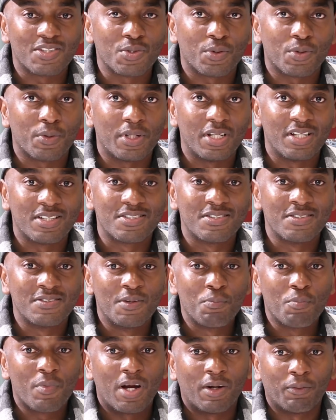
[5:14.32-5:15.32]
So
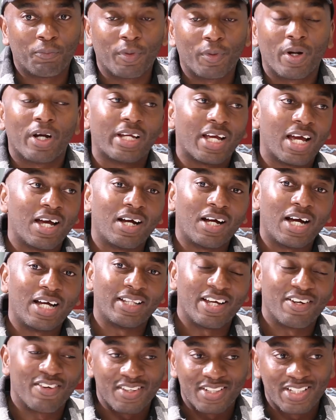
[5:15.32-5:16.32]
well, okay, at
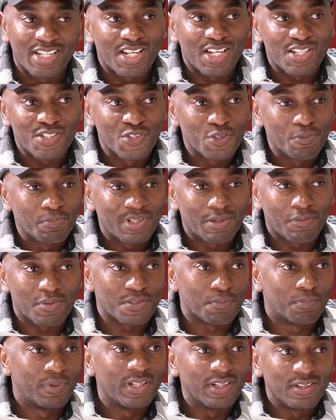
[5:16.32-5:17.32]
the end of the day, I assumed there was
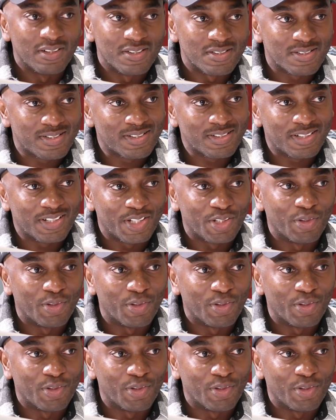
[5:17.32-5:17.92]
a playlist,